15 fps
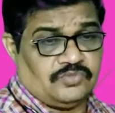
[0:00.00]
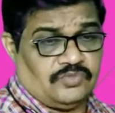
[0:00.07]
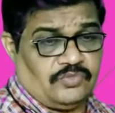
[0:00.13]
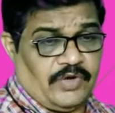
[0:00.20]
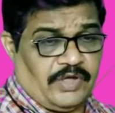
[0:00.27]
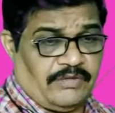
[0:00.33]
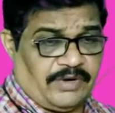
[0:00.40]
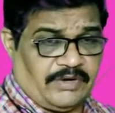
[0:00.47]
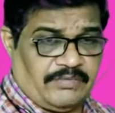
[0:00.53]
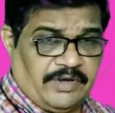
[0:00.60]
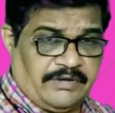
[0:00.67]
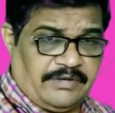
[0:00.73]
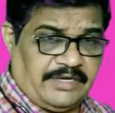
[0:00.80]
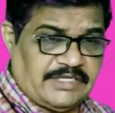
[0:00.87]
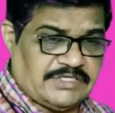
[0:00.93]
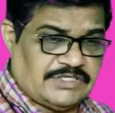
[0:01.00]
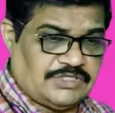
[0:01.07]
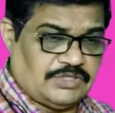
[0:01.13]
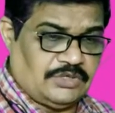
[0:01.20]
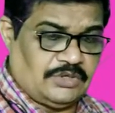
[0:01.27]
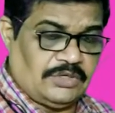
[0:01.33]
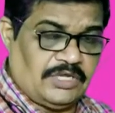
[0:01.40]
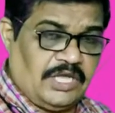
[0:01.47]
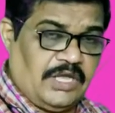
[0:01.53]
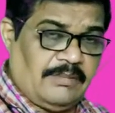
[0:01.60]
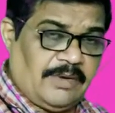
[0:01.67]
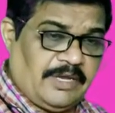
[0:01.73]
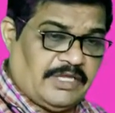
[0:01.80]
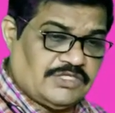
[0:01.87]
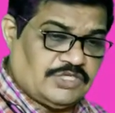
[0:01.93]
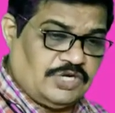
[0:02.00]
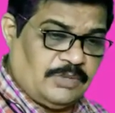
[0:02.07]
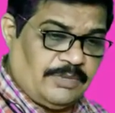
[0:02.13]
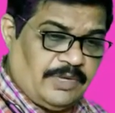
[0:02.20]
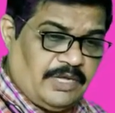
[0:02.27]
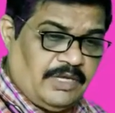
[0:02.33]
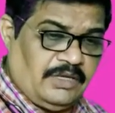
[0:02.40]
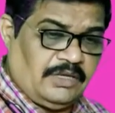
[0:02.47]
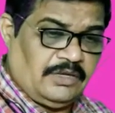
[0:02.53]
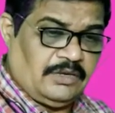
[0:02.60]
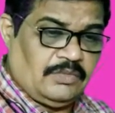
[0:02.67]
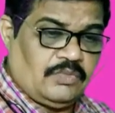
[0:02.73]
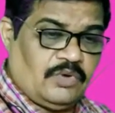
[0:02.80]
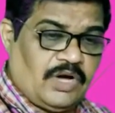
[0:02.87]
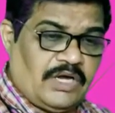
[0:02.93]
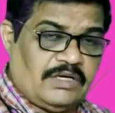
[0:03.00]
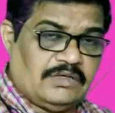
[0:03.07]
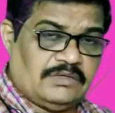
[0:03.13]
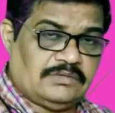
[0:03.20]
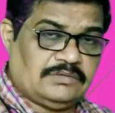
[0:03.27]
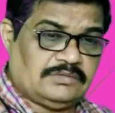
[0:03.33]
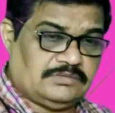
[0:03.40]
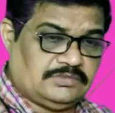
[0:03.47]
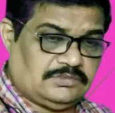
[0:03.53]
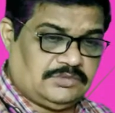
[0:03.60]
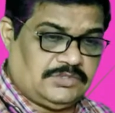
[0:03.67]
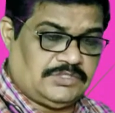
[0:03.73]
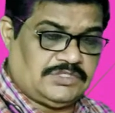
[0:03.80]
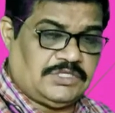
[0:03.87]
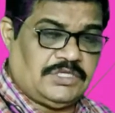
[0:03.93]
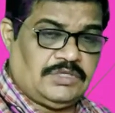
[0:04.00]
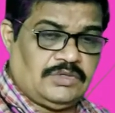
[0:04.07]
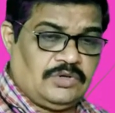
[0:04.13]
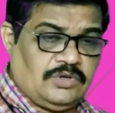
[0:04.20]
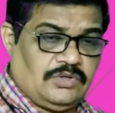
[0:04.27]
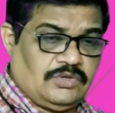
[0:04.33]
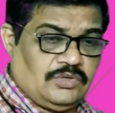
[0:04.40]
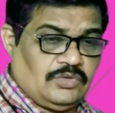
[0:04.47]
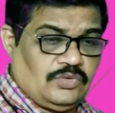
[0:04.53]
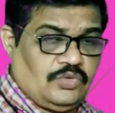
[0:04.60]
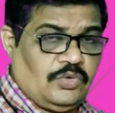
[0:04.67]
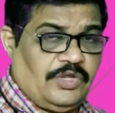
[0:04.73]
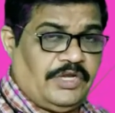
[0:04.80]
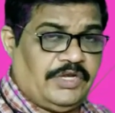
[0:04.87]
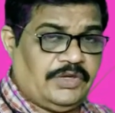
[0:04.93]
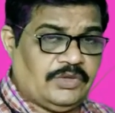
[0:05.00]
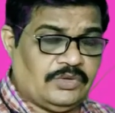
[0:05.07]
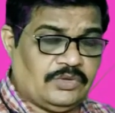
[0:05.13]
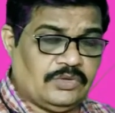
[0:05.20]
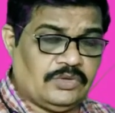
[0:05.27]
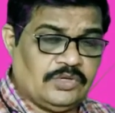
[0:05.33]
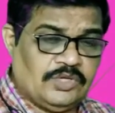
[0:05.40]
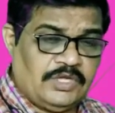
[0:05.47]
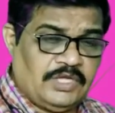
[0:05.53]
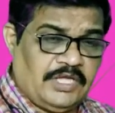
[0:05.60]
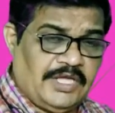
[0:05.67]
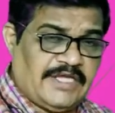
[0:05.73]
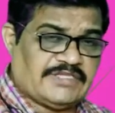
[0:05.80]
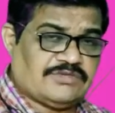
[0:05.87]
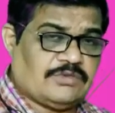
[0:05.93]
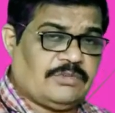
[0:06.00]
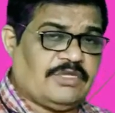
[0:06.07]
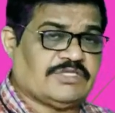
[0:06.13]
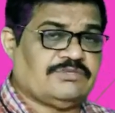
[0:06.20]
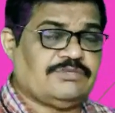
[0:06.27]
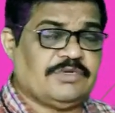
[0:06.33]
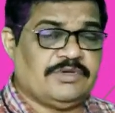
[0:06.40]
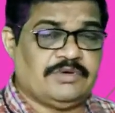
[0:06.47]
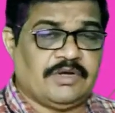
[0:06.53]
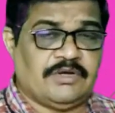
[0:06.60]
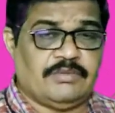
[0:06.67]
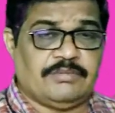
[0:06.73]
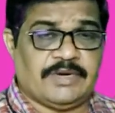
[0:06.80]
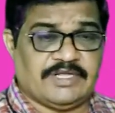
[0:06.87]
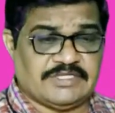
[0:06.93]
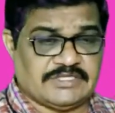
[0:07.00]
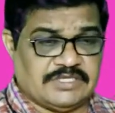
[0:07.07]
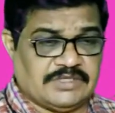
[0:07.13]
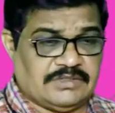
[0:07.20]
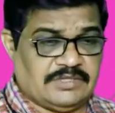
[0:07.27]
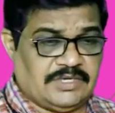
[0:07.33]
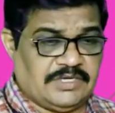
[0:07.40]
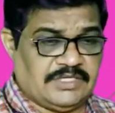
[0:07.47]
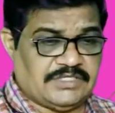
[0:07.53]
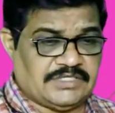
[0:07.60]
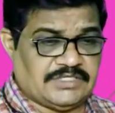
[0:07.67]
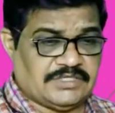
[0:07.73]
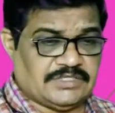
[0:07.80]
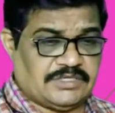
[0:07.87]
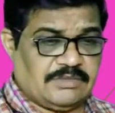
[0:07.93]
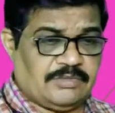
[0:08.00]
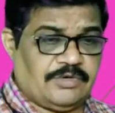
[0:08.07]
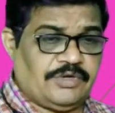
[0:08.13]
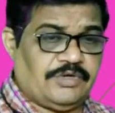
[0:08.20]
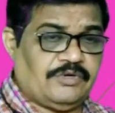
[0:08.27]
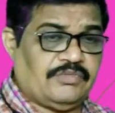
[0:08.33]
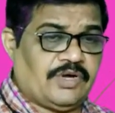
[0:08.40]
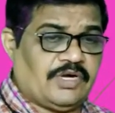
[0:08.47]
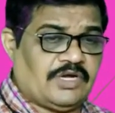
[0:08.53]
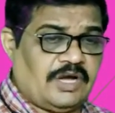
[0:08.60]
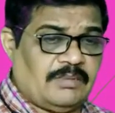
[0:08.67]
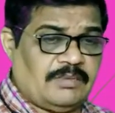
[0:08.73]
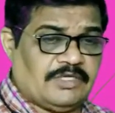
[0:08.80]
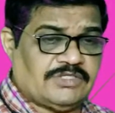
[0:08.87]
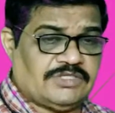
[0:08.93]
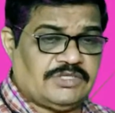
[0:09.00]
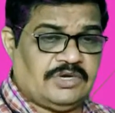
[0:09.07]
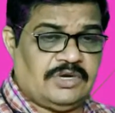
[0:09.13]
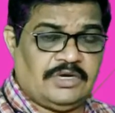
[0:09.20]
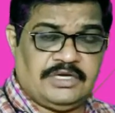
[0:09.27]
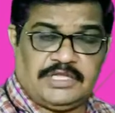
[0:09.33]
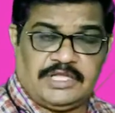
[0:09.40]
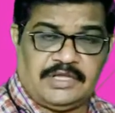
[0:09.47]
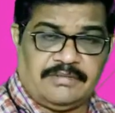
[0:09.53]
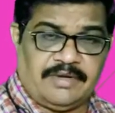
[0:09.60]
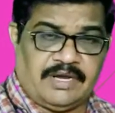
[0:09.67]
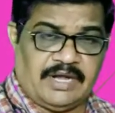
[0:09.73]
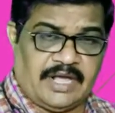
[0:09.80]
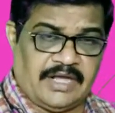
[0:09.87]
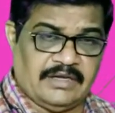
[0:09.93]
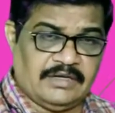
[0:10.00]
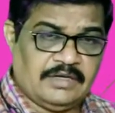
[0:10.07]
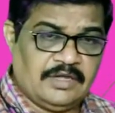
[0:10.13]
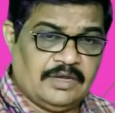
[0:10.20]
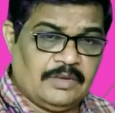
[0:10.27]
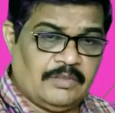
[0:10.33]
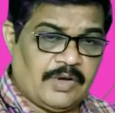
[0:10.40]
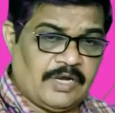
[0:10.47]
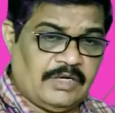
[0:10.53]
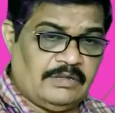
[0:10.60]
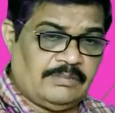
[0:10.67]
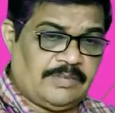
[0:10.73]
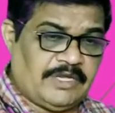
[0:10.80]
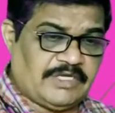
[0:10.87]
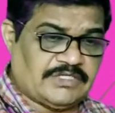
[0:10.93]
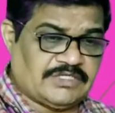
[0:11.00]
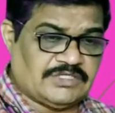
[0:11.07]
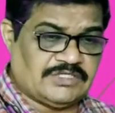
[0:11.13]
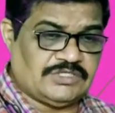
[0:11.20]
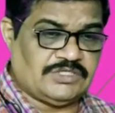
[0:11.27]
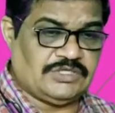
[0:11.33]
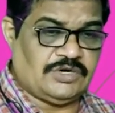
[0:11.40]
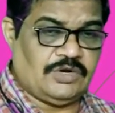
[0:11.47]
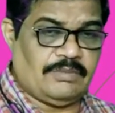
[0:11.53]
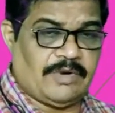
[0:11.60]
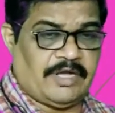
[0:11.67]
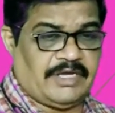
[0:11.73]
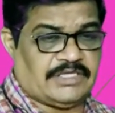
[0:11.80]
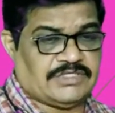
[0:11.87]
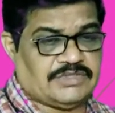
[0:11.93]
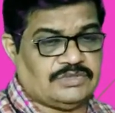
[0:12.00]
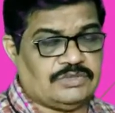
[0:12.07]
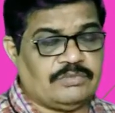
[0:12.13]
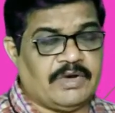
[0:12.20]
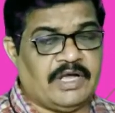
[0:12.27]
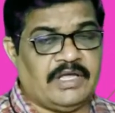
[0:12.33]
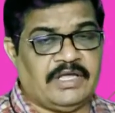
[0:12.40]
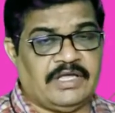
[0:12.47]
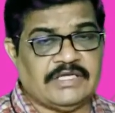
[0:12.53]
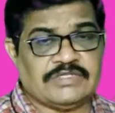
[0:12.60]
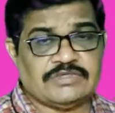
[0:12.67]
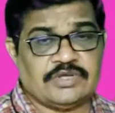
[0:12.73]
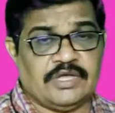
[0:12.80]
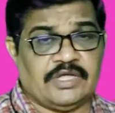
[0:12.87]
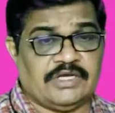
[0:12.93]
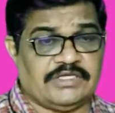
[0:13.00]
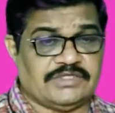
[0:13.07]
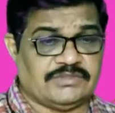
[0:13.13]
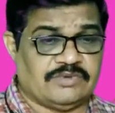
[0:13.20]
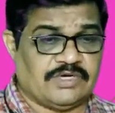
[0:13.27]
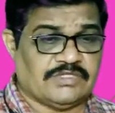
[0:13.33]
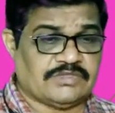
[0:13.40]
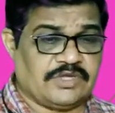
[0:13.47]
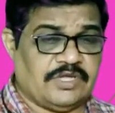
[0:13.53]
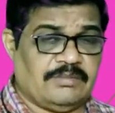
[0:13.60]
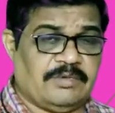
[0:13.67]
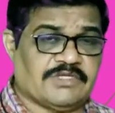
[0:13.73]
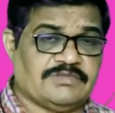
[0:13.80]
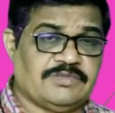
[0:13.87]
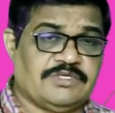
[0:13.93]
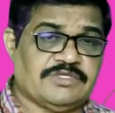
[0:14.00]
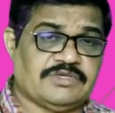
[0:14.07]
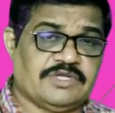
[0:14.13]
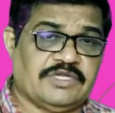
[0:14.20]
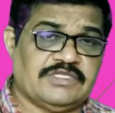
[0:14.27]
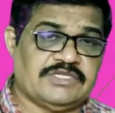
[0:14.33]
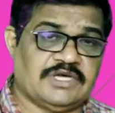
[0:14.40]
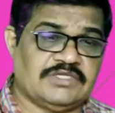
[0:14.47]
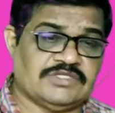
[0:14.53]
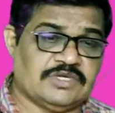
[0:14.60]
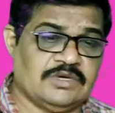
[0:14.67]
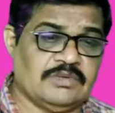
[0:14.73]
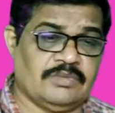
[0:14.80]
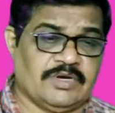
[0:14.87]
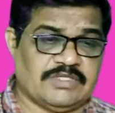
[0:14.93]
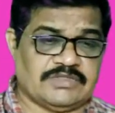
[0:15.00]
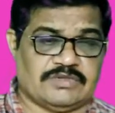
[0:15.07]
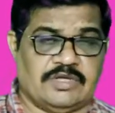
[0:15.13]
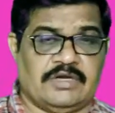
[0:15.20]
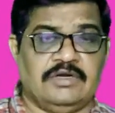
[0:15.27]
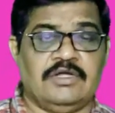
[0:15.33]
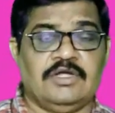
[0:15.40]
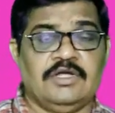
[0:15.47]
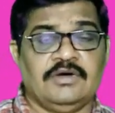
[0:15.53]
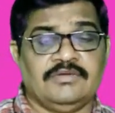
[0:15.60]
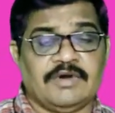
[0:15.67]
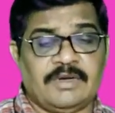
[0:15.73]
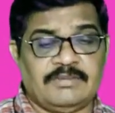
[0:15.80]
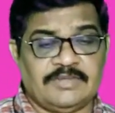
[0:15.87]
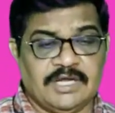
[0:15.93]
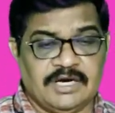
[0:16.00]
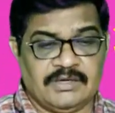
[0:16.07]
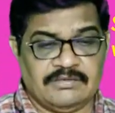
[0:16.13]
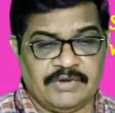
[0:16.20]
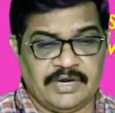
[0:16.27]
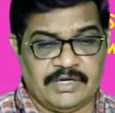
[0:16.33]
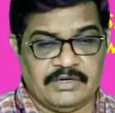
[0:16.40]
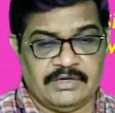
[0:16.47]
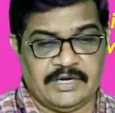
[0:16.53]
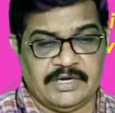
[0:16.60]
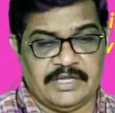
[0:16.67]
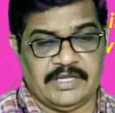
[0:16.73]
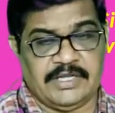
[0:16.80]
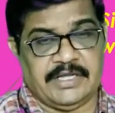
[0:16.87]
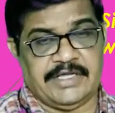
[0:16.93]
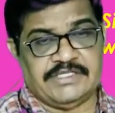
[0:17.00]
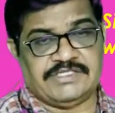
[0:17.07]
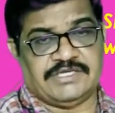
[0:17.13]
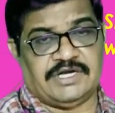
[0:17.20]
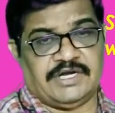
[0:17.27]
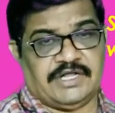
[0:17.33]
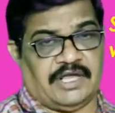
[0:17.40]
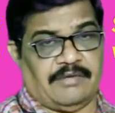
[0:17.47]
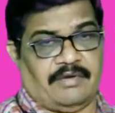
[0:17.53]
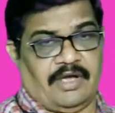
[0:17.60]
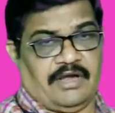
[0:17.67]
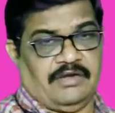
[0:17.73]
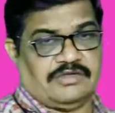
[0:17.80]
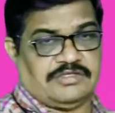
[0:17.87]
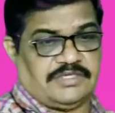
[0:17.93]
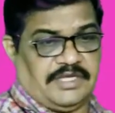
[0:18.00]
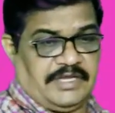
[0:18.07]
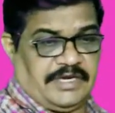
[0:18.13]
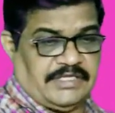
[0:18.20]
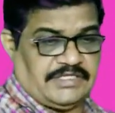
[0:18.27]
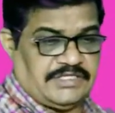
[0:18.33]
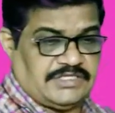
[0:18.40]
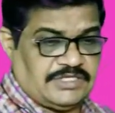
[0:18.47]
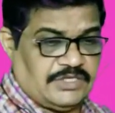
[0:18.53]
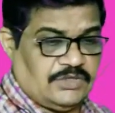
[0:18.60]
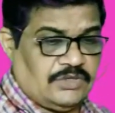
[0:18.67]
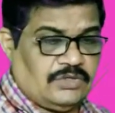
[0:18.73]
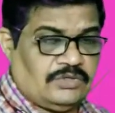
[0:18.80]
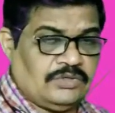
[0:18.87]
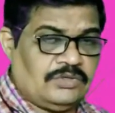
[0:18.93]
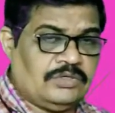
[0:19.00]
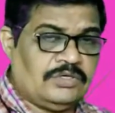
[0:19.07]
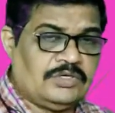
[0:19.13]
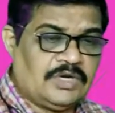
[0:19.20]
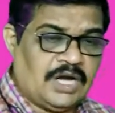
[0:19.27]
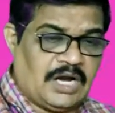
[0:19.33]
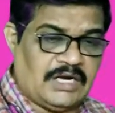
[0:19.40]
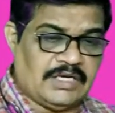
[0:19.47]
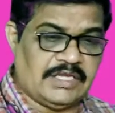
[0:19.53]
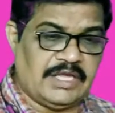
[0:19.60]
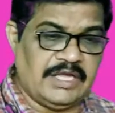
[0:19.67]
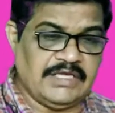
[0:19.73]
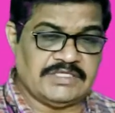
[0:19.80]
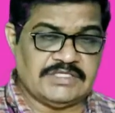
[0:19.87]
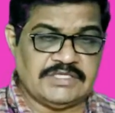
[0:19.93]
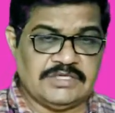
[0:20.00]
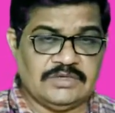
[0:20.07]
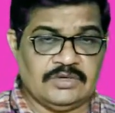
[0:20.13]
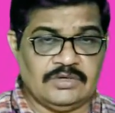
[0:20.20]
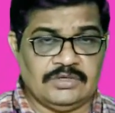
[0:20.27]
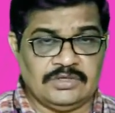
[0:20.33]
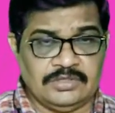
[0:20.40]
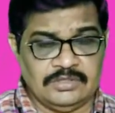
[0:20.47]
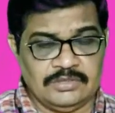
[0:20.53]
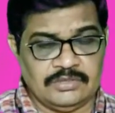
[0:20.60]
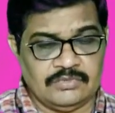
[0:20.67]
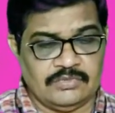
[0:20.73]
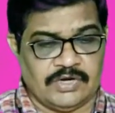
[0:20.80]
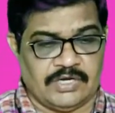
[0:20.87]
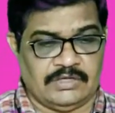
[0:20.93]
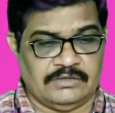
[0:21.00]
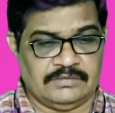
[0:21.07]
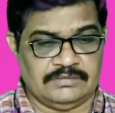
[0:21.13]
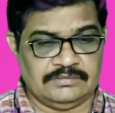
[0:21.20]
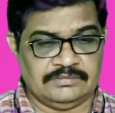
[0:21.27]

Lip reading: y1 is 0. K minus 0 by 1 is equal to 2 into ax1 plus by1 plus c. That is substitute 1, 0 in the given line. 1 plus 0 minus 2 by a square is 1 square plus b square is also 1 square. From that we are getting h and k values. Here h is equal to and k is equal to 1.